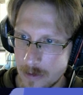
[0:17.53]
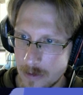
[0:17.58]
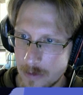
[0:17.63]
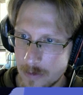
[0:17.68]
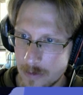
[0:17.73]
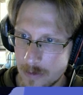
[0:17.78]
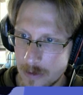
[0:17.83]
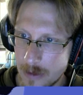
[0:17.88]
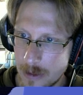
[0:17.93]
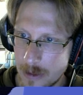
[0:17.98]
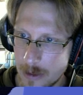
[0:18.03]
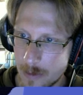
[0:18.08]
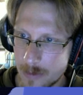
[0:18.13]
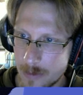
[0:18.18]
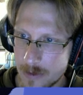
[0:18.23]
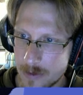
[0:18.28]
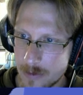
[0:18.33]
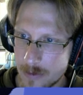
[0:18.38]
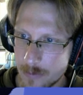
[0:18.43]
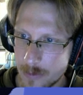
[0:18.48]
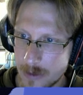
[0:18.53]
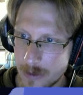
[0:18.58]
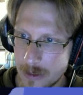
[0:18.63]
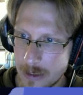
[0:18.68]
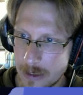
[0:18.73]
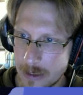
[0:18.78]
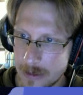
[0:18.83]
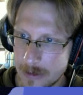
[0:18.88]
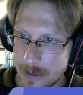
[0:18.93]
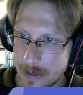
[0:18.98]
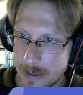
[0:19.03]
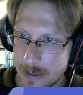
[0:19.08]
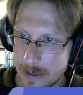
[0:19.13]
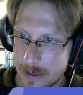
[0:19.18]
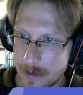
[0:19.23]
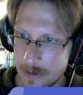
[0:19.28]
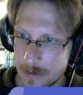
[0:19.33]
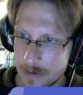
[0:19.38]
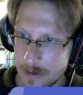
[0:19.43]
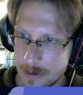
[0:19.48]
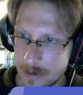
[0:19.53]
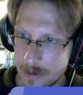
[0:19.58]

What happens if we knock that out?